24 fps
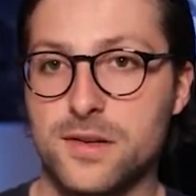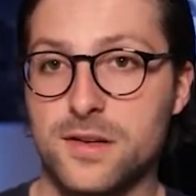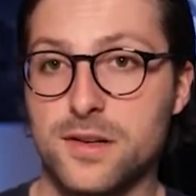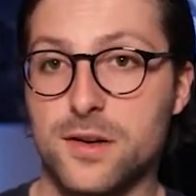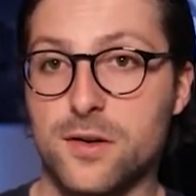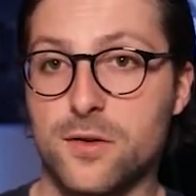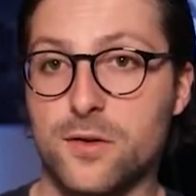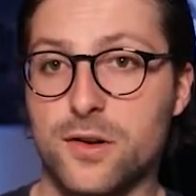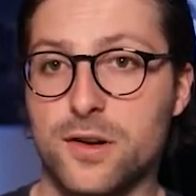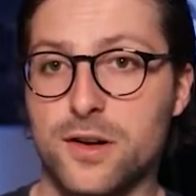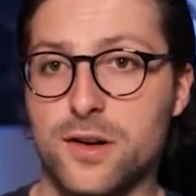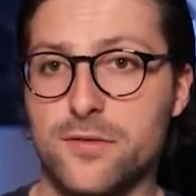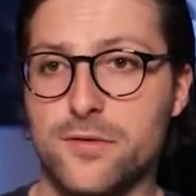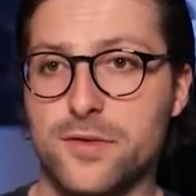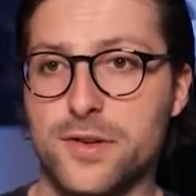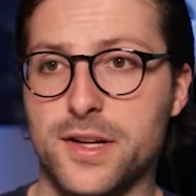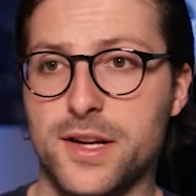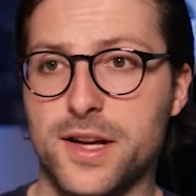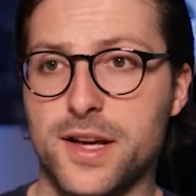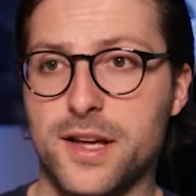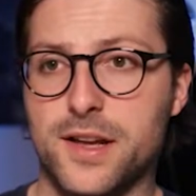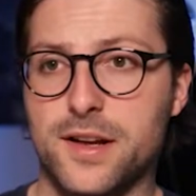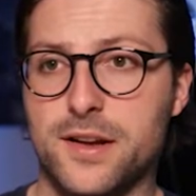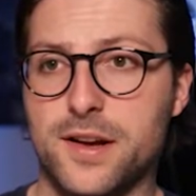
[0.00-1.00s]
Now cover
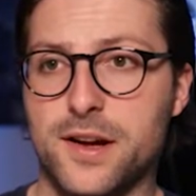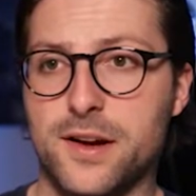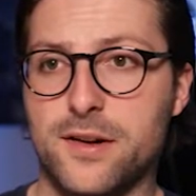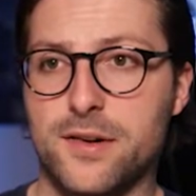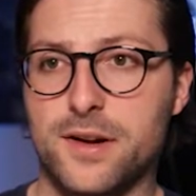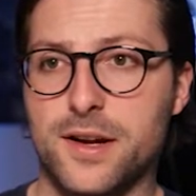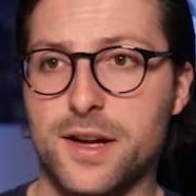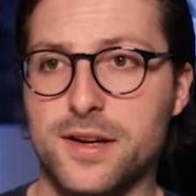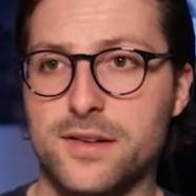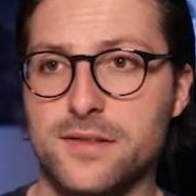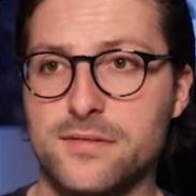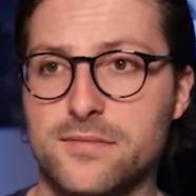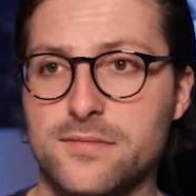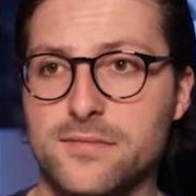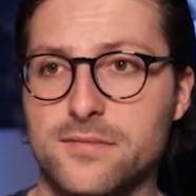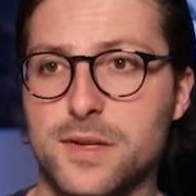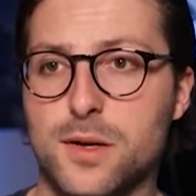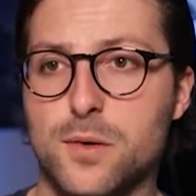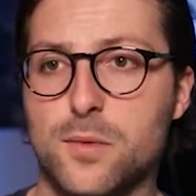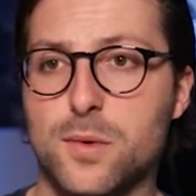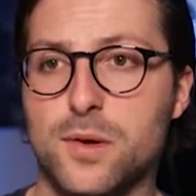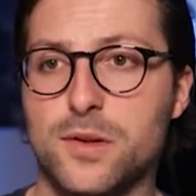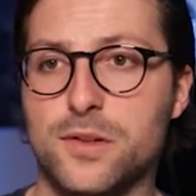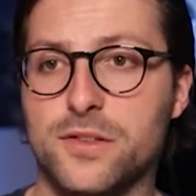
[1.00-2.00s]
the header area,
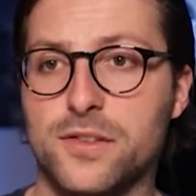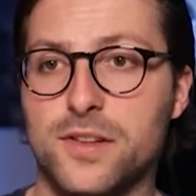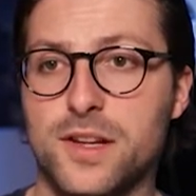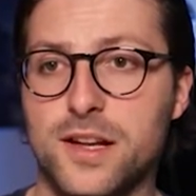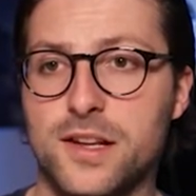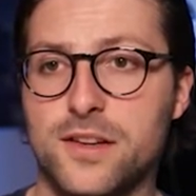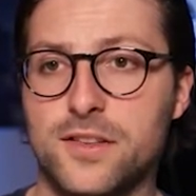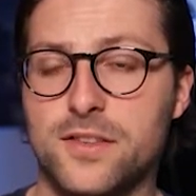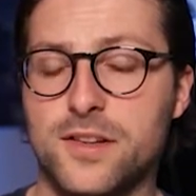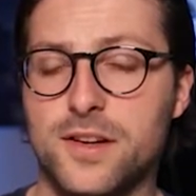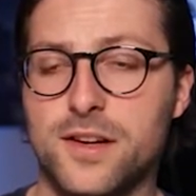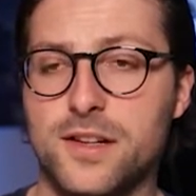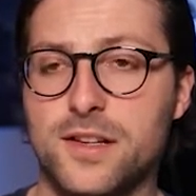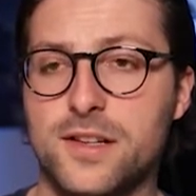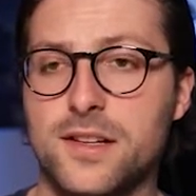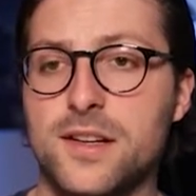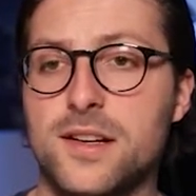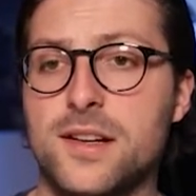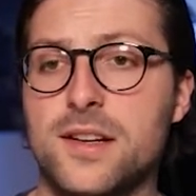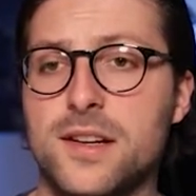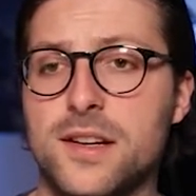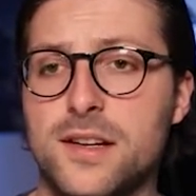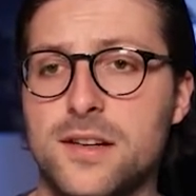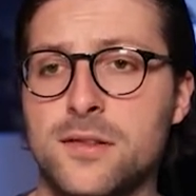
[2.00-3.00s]
and once that is done,
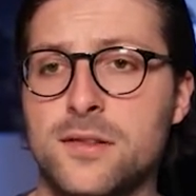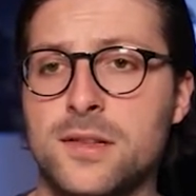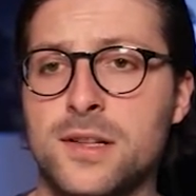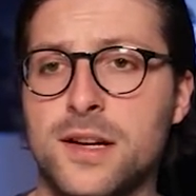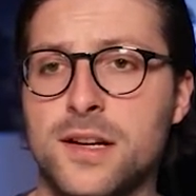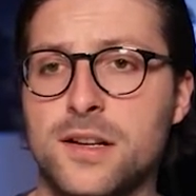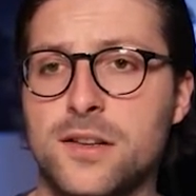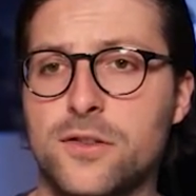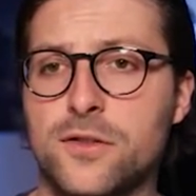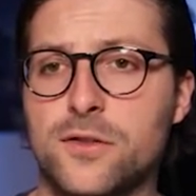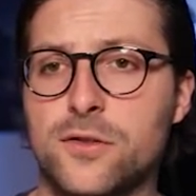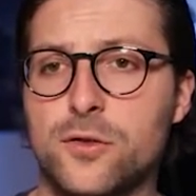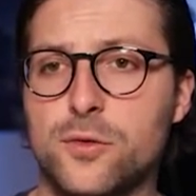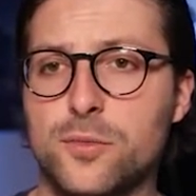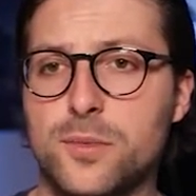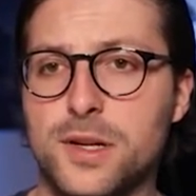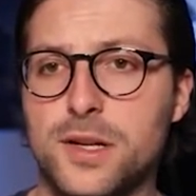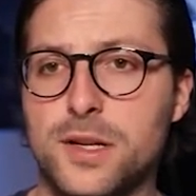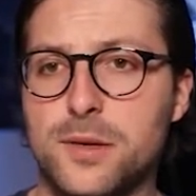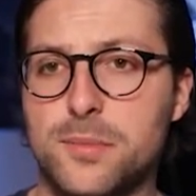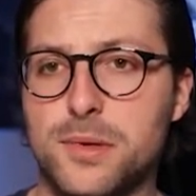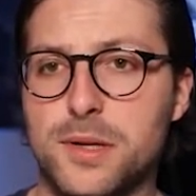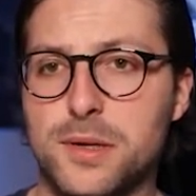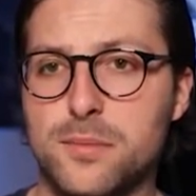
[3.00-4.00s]
I would like to zoom
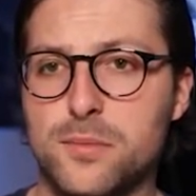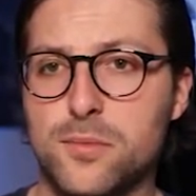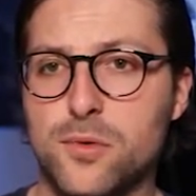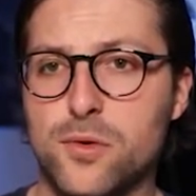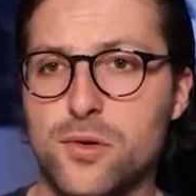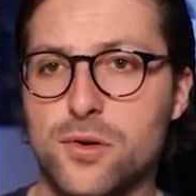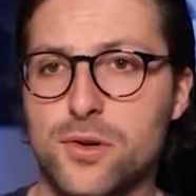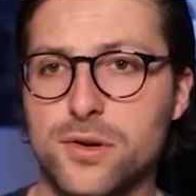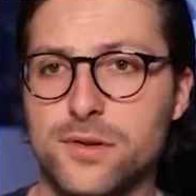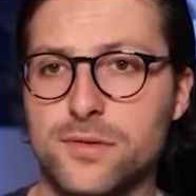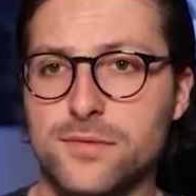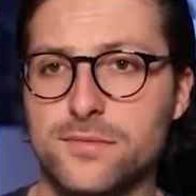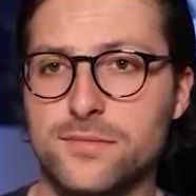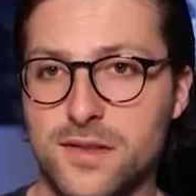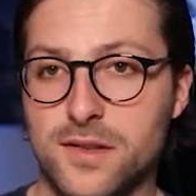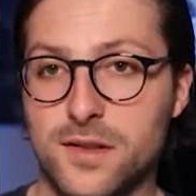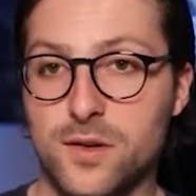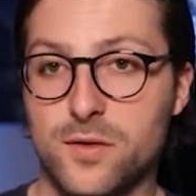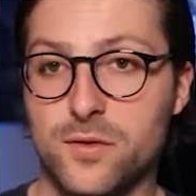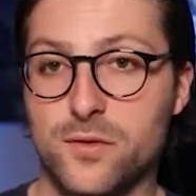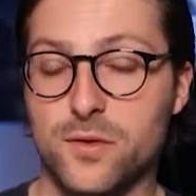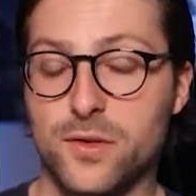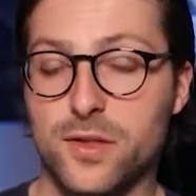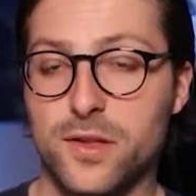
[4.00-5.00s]
in a bit more.
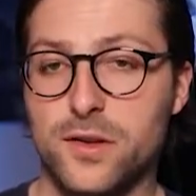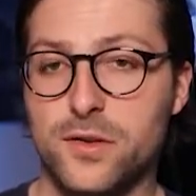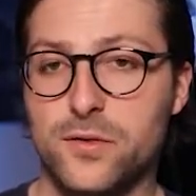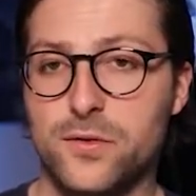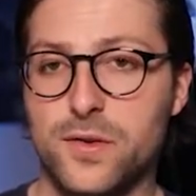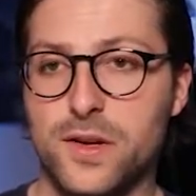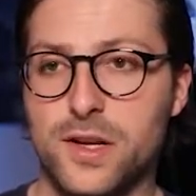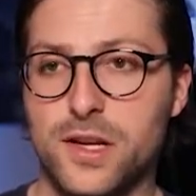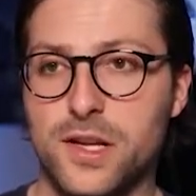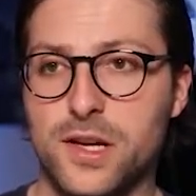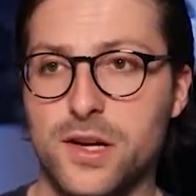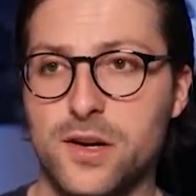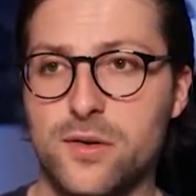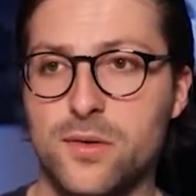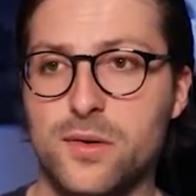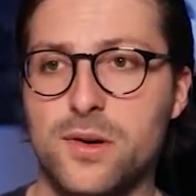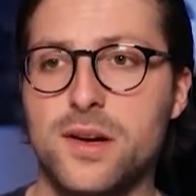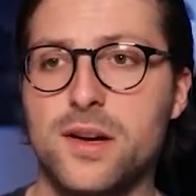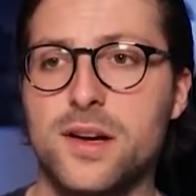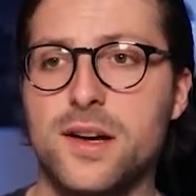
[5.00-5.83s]
Now for this video,